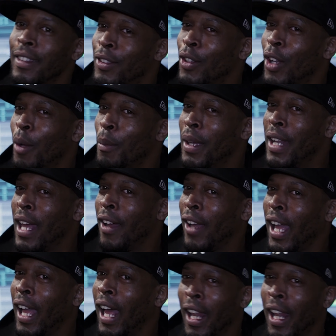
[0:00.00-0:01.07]
do you know what I mean?
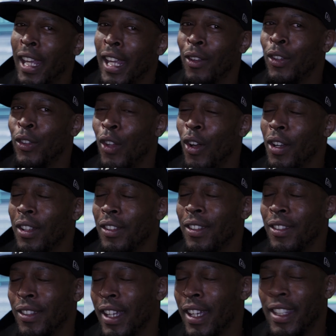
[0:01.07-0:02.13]
I'll hear a song that's
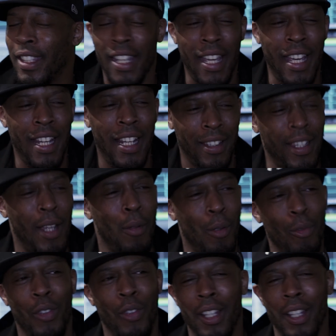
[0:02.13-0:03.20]
just like, yeah, that's how
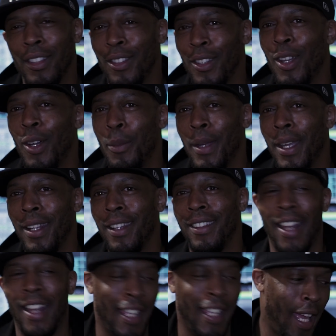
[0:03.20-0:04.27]
I'm feeling. Do you know what I mean?
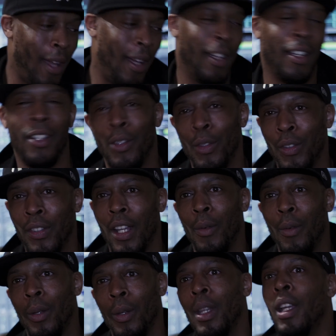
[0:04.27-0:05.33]
It's like, yeah, I'm going to use that
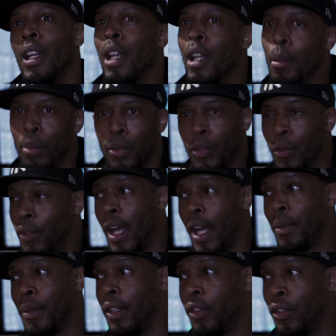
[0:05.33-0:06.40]
one. But
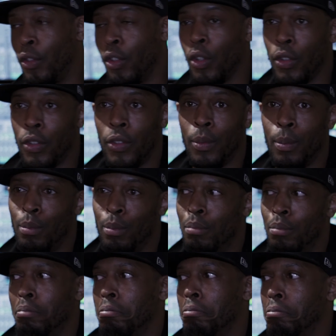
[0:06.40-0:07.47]
sometimes it's just
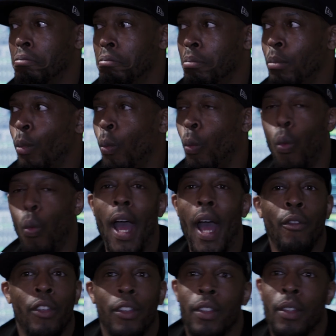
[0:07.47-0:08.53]

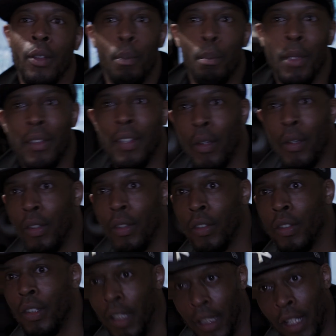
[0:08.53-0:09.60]
whatever's
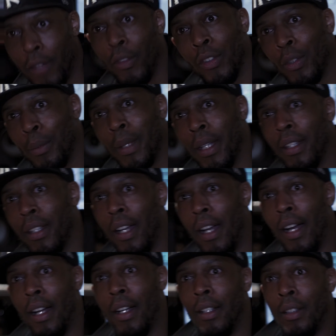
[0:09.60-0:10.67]
material's given to me.
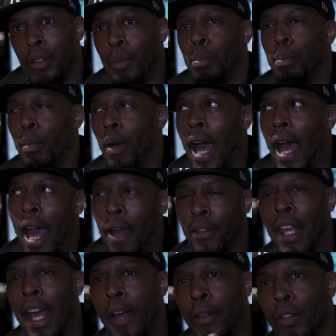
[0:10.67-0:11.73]
But I have
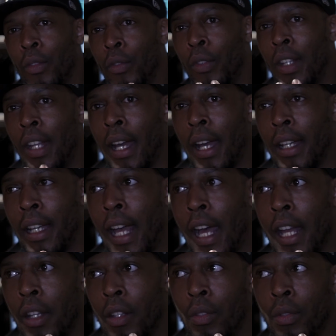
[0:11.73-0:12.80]
to have something that
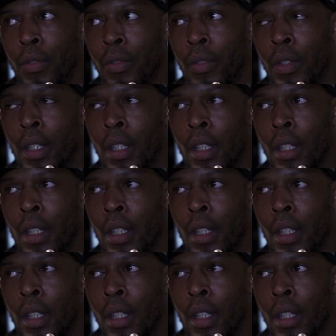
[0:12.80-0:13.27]
kind of